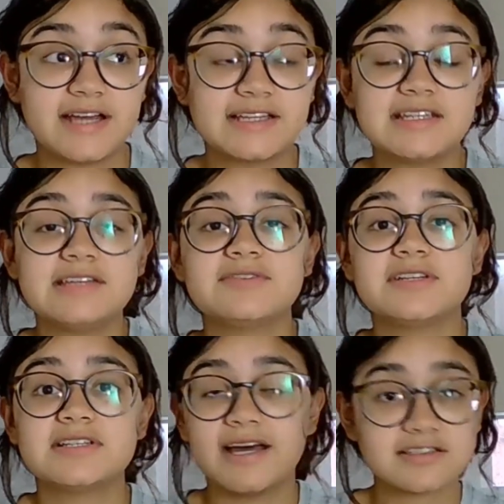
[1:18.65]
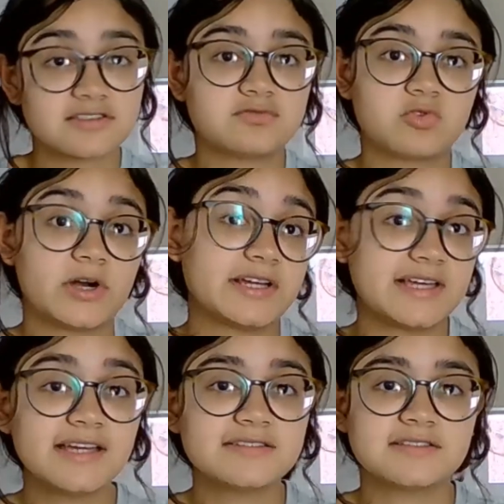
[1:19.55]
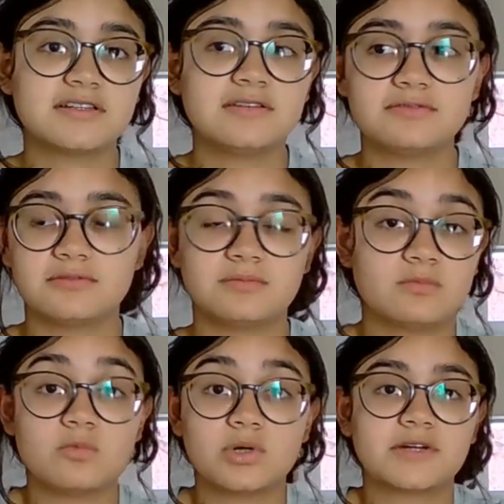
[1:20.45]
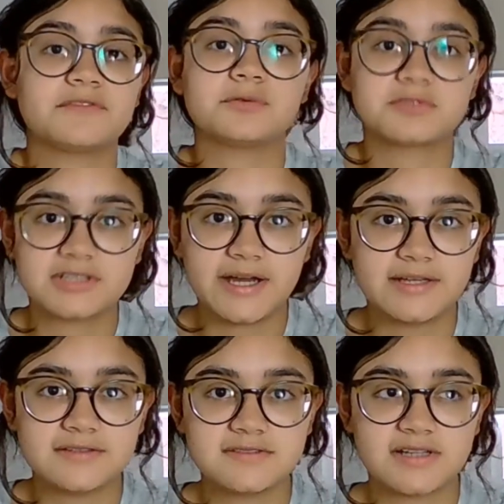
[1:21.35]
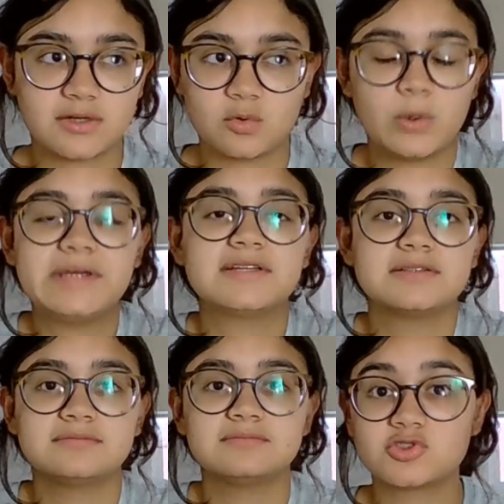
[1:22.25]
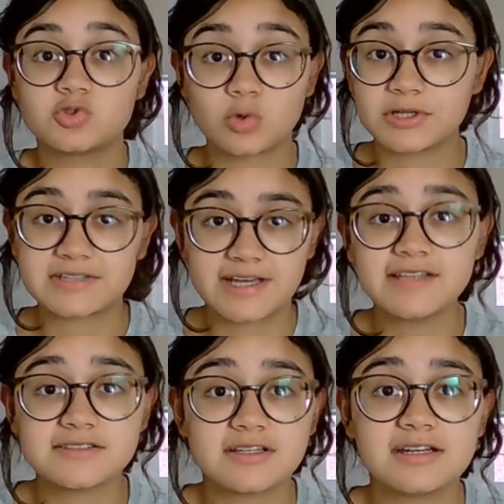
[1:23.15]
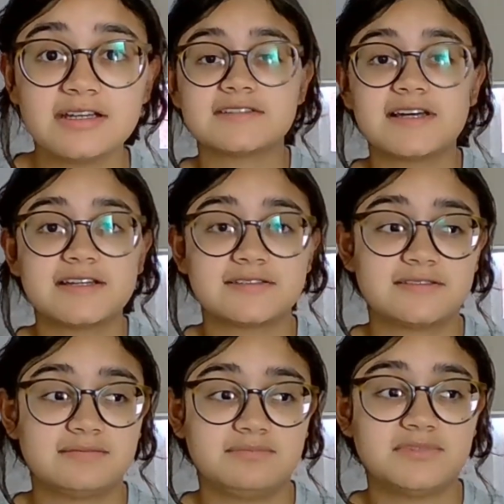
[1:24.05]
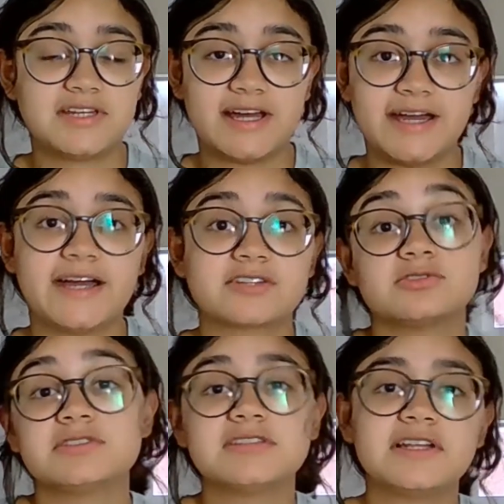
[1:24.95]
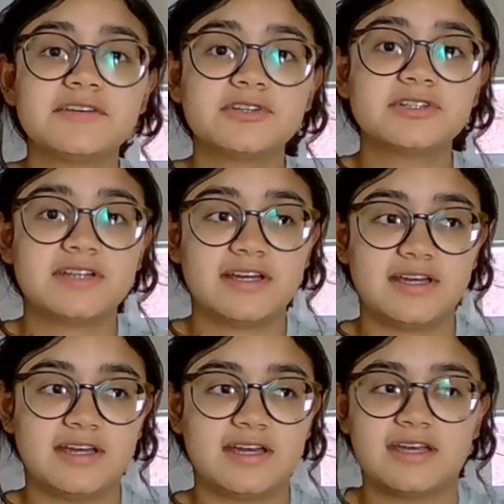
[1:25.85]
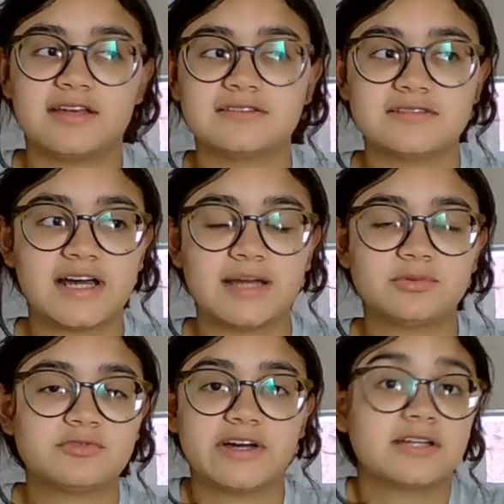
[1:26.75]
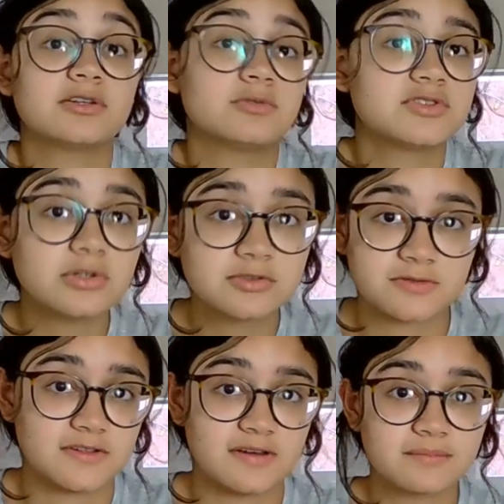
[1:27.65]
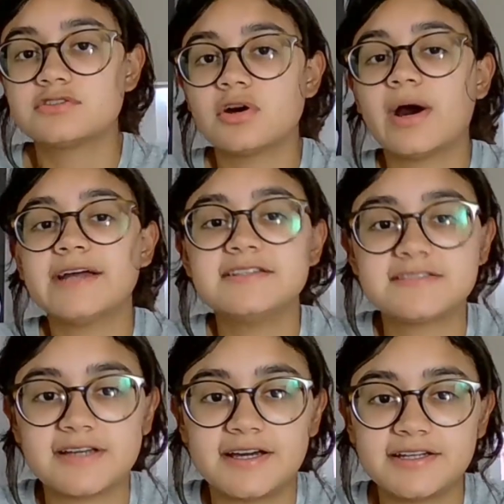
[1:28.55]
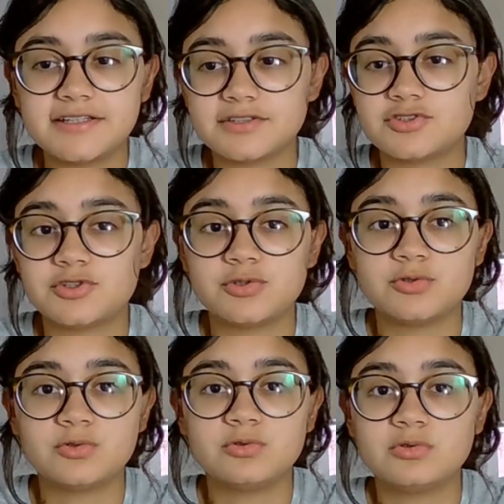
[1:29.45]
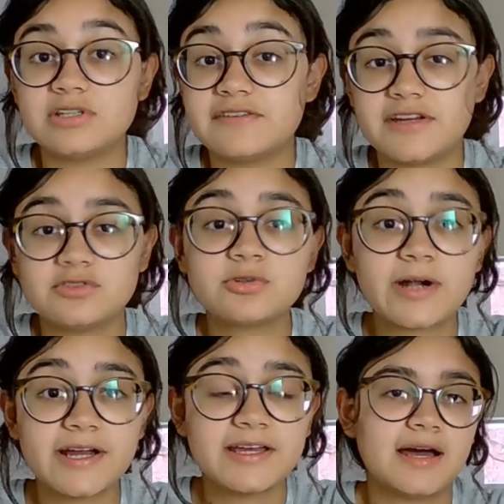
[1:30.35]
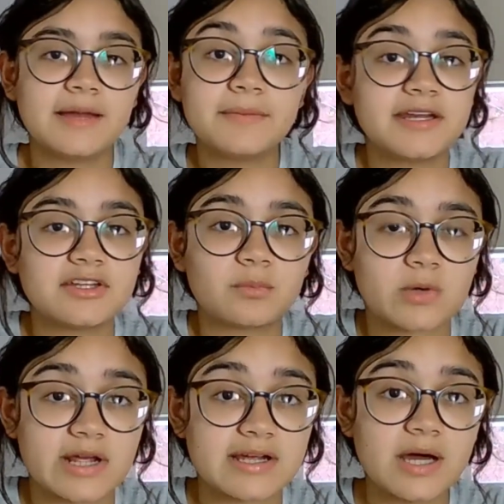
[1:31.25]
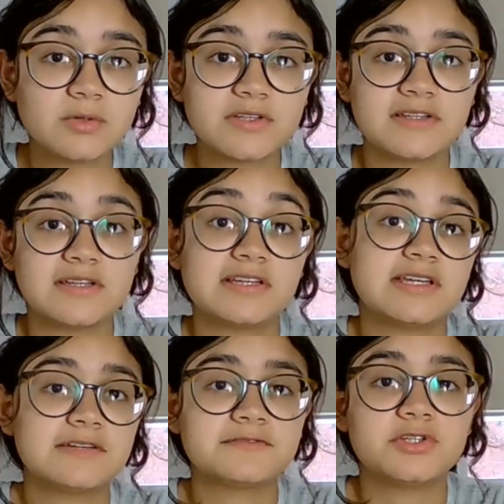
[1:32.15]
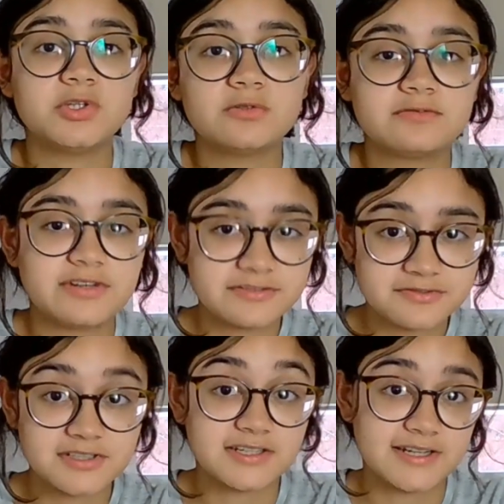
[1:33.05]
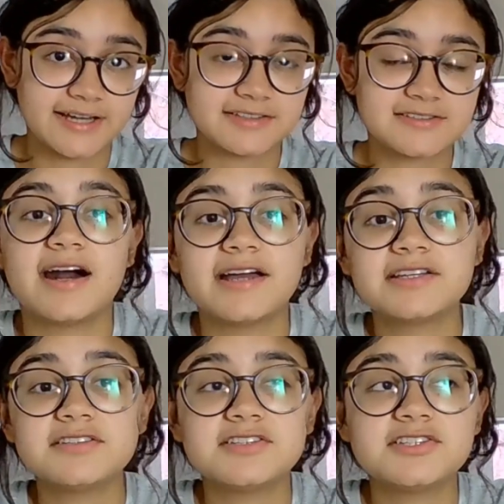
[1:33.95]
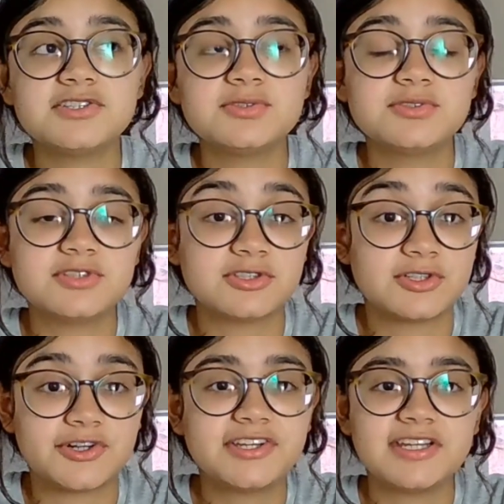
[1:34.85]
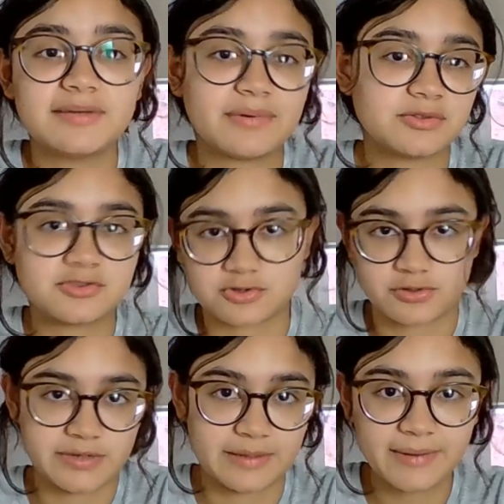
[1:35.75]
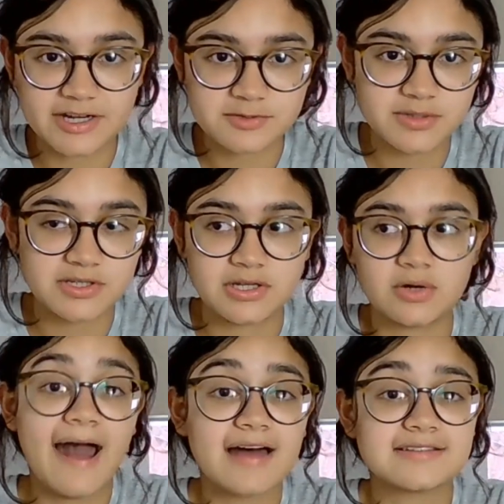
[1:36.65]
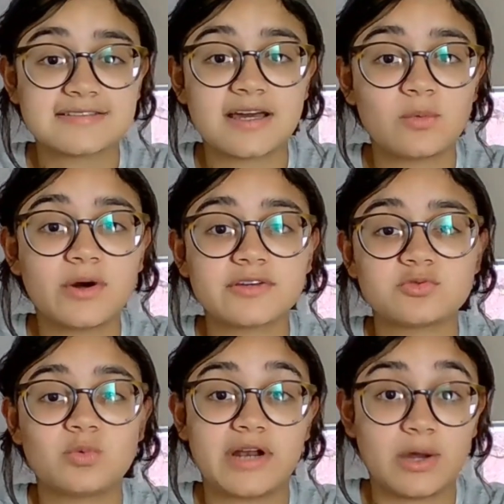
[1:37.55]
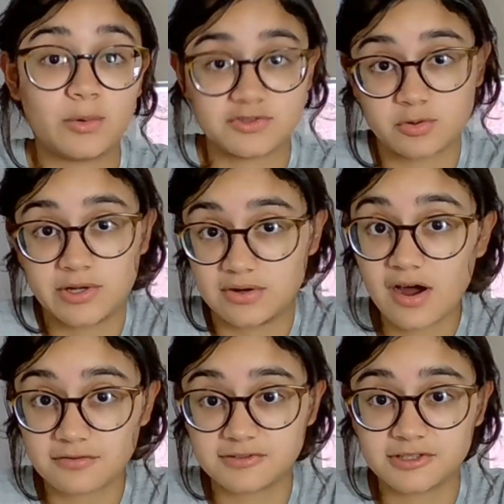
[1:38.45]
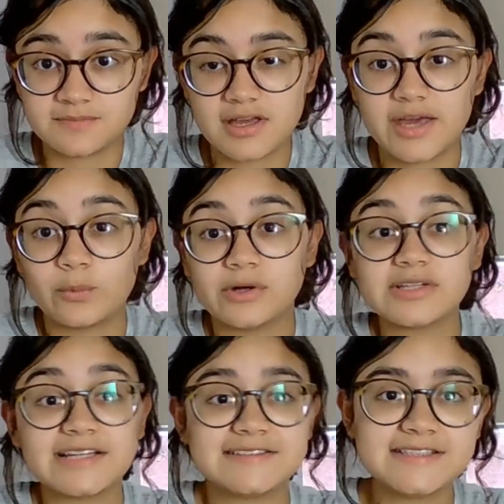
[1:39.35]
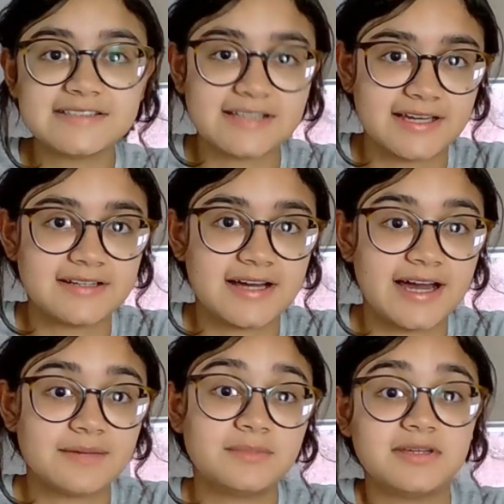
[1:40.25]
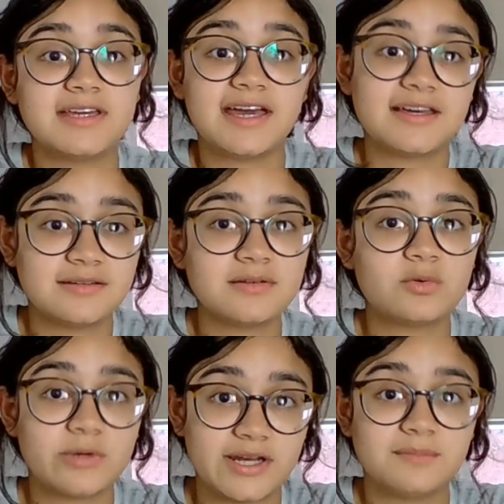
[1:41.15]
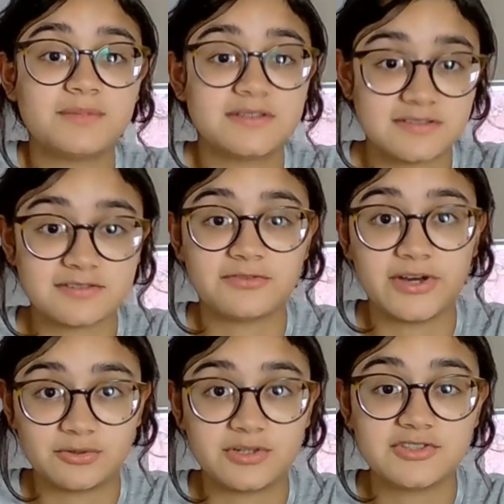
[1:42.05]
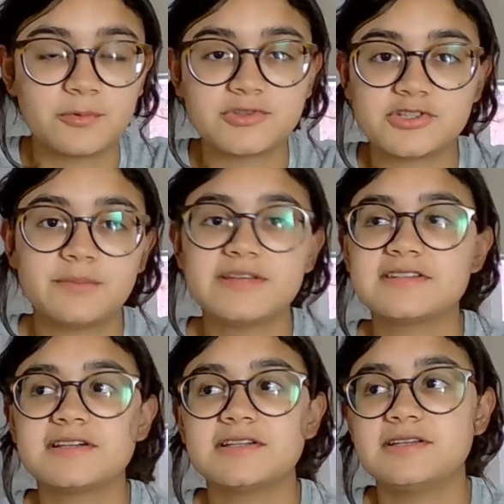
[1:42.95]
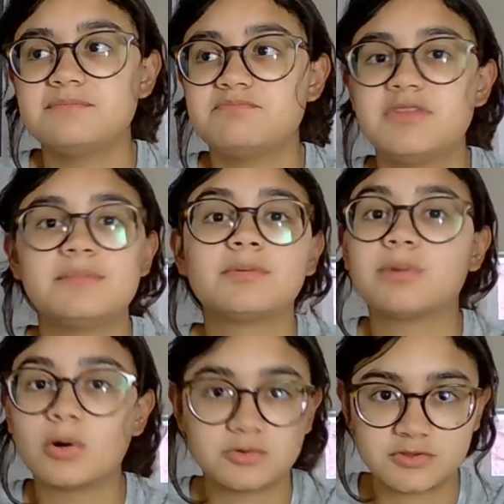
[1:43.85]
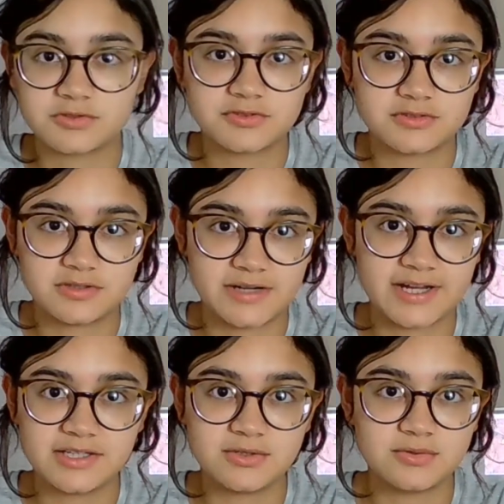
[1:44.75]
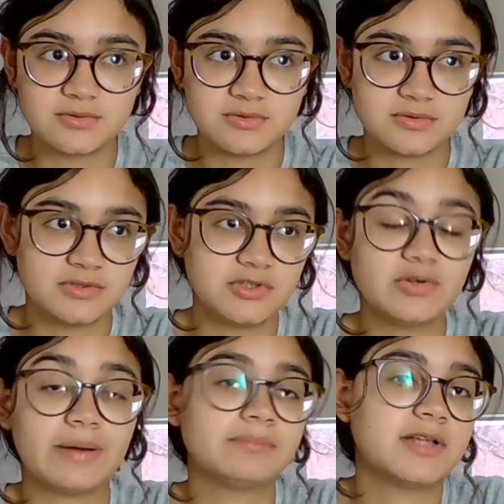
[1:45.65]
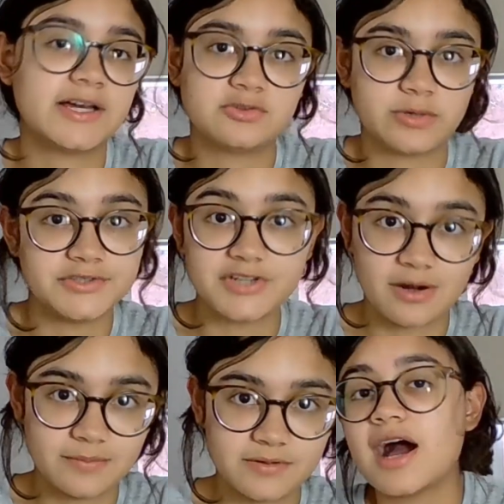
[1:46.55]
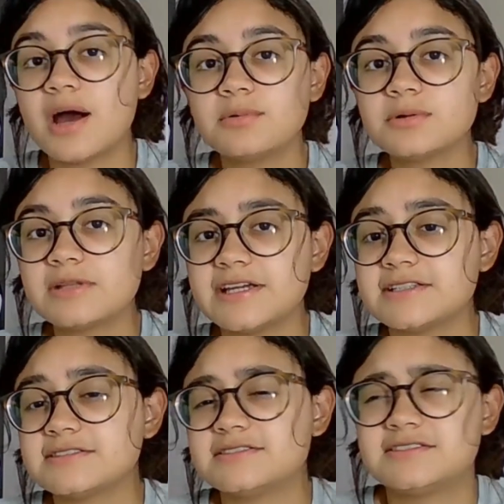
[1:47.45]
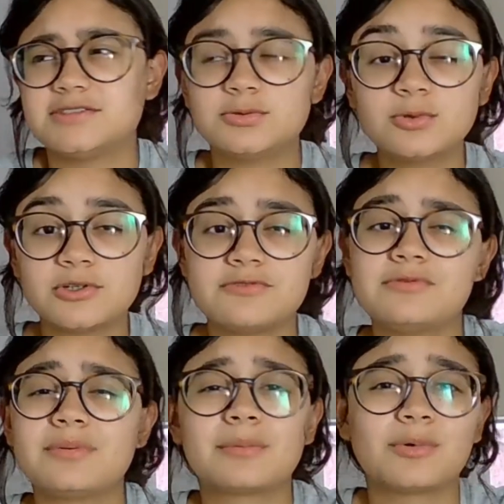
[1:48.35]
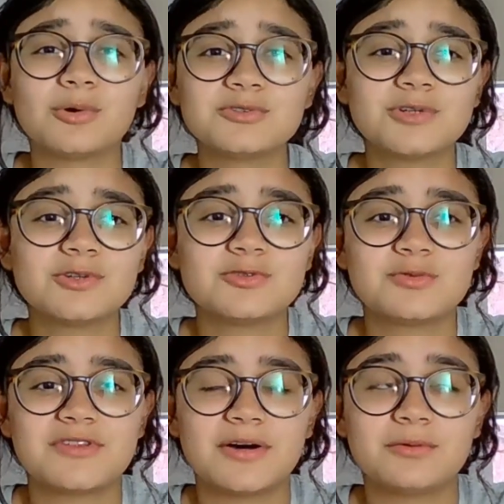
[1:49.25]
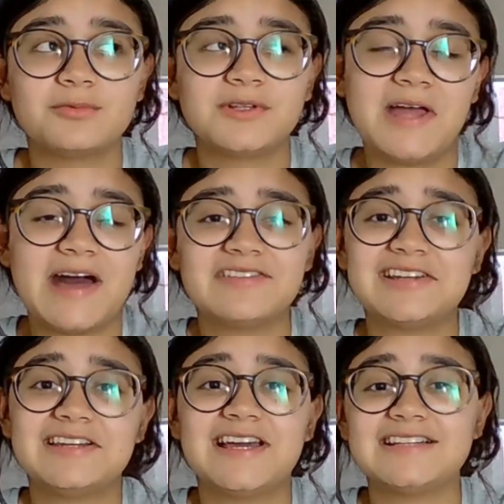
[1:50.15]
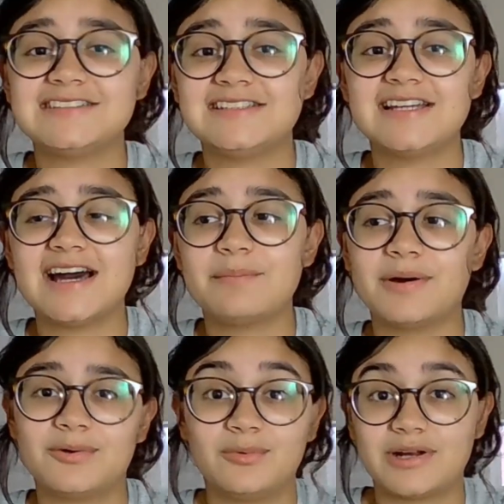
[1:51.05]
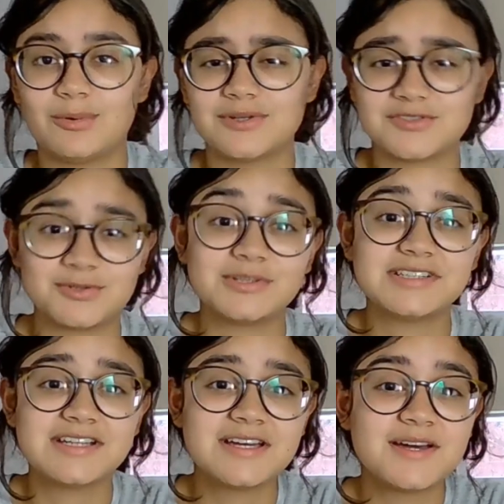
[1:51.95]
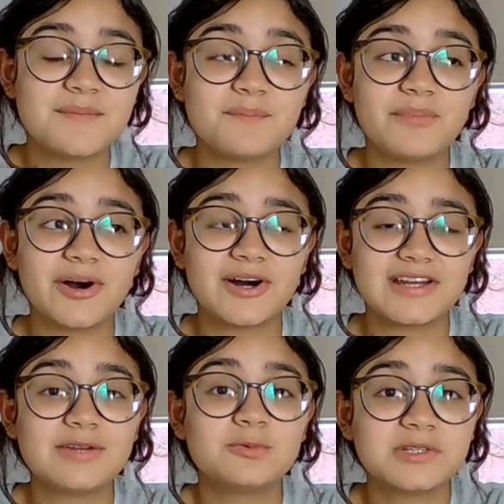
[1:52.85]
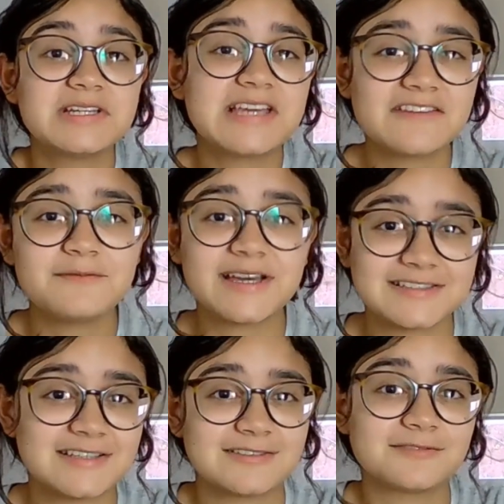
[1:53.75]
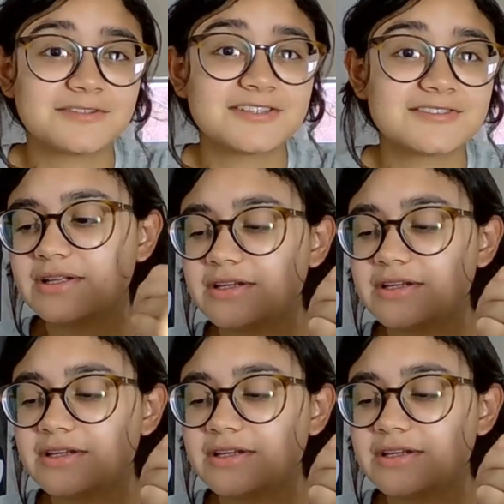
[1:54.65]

I can even ask for a case study from one of those clients, a quick, short case study that says that I actually delivered and I provided good results for them. So I decided to give it a try. I made an Upwork account and they gift you 50 connects. I continued learning about social media management, as that was what I was going to offer. And while I did that, I began writing pieces of outreach, which are basically the proposals, right? You apply to a job. I wrote like 2 or 3 proposals without really having any idea about what I was doing, but it really gave me a sense of things.